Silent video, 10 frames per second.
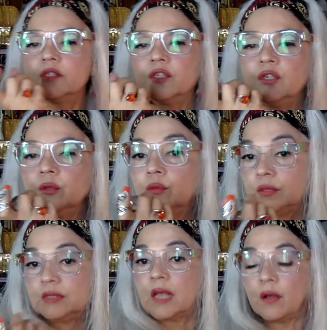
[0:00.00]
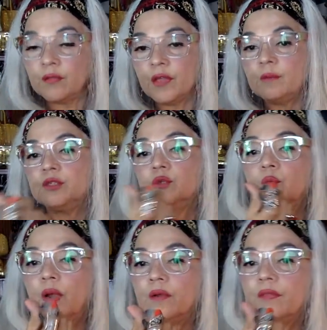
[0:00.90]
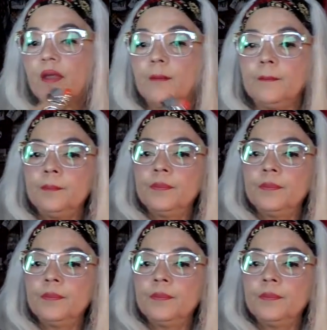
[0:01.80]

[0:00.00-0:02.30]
Do you sell them? Do you wear them?